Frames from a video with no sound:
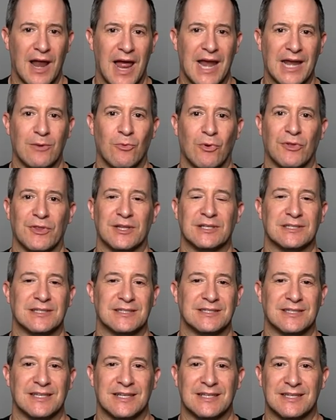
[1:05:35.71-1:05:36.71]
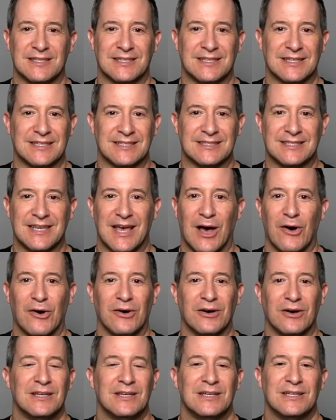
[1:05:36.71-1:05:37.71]
Anyone that's listening to this can tell
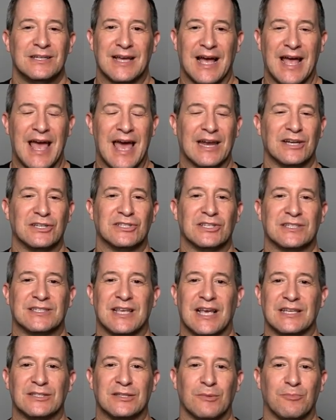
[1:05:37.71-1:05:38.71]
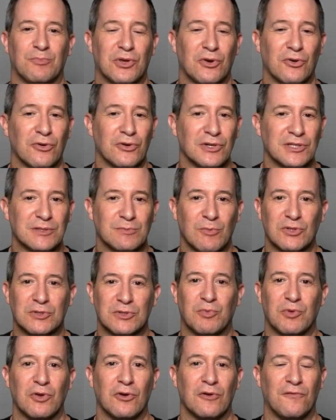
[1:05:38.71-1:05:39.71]
Diana just has the purest, most
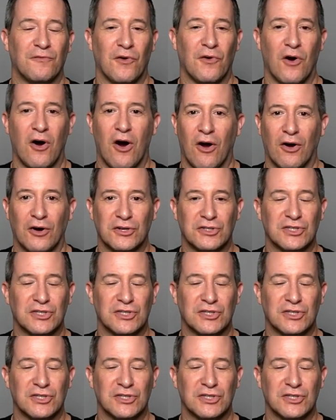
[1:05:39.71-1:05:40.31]
beautiful heart.